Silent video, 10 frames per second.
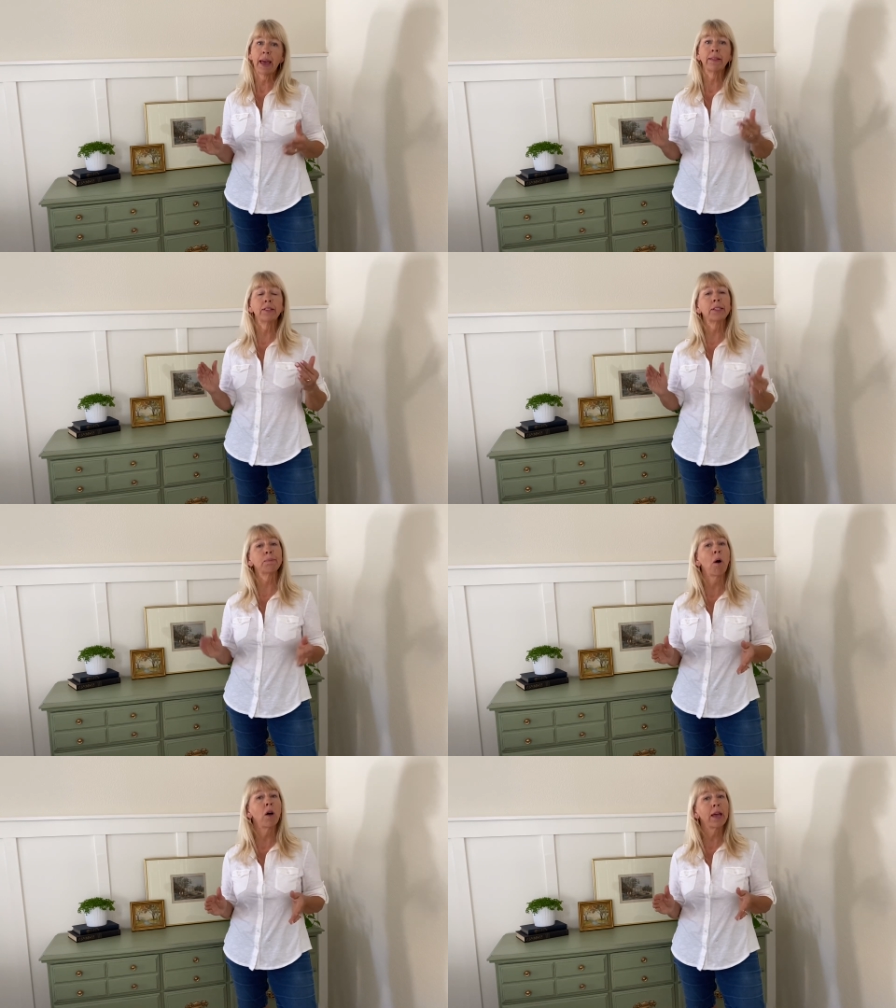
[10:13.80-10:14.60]
and the
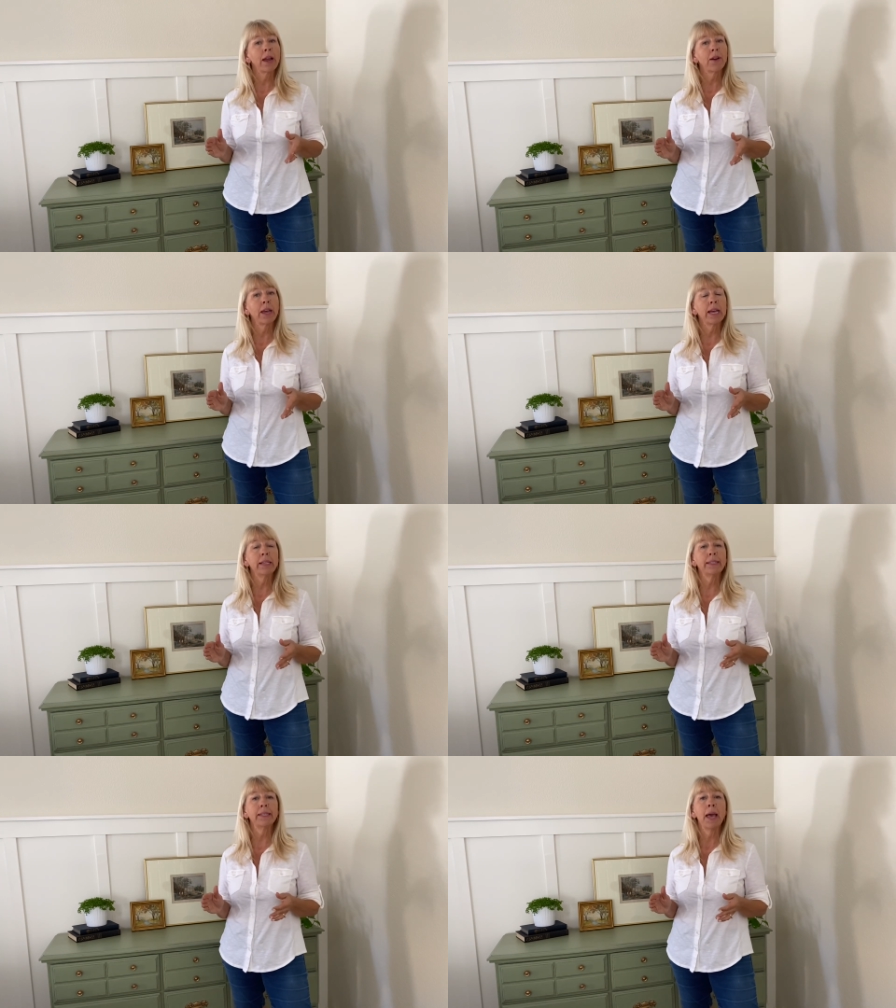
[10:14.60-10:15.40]
small
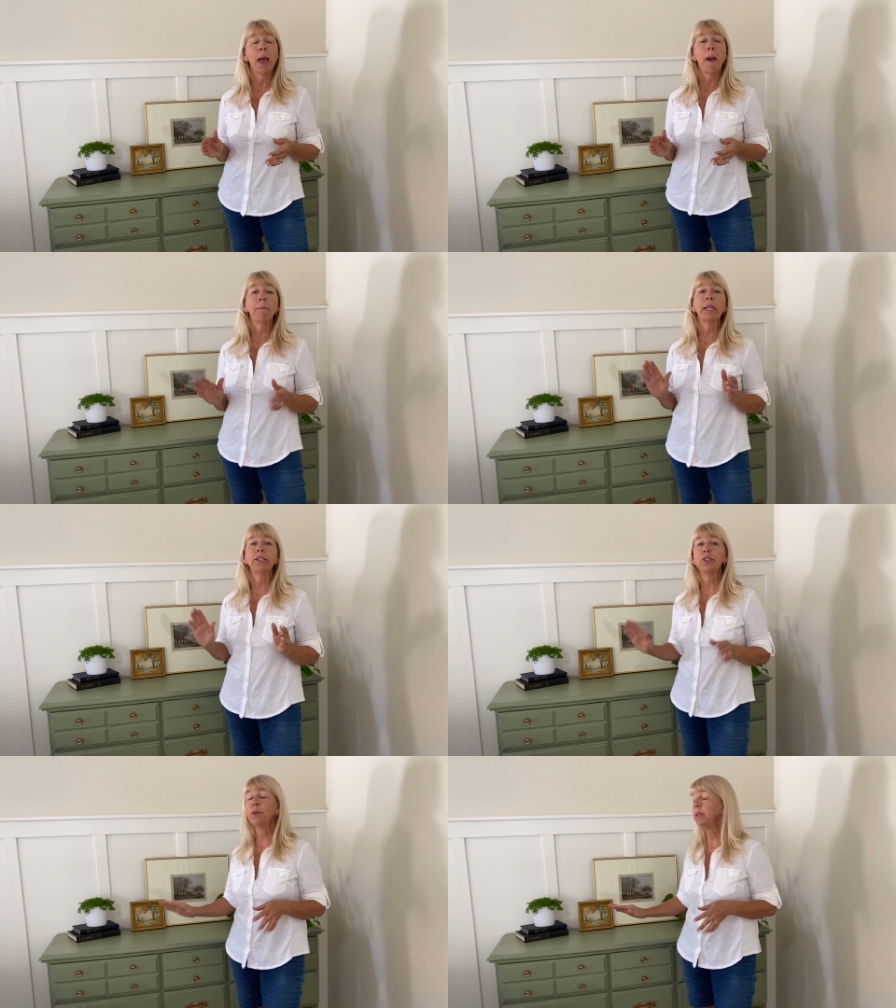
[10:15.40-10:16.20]
areas. But
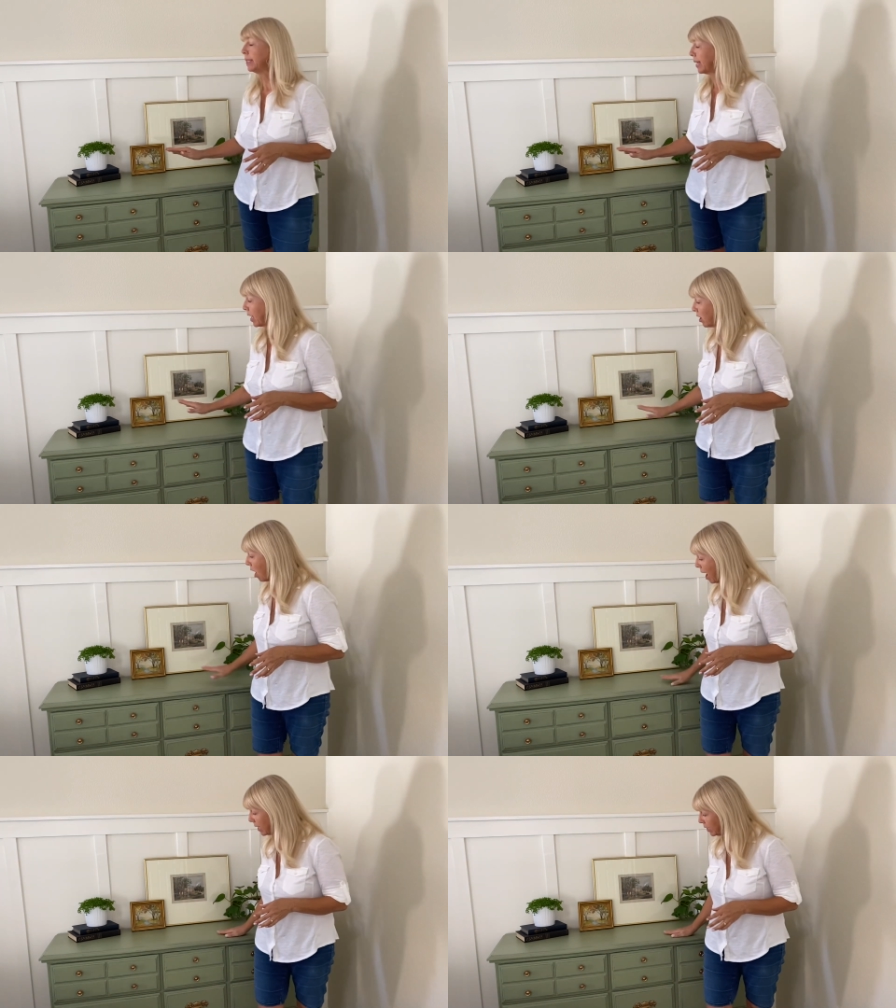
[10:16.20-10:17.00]
as soon as I
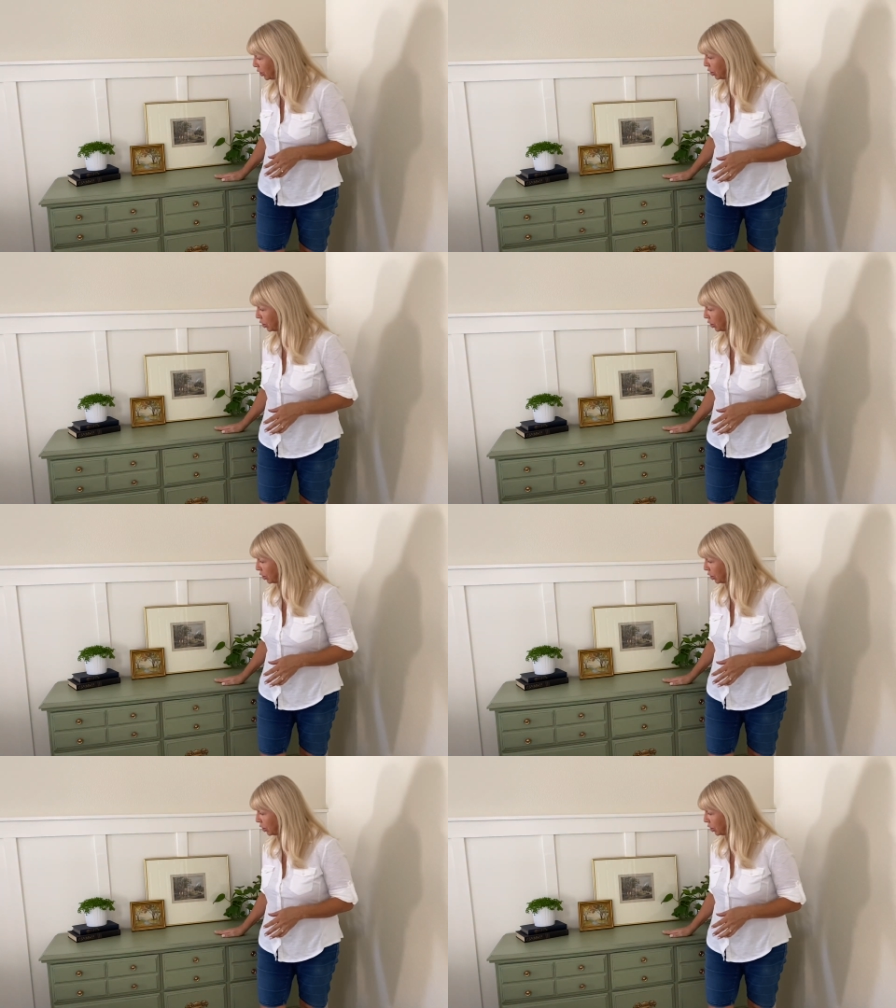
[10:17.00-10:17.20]
got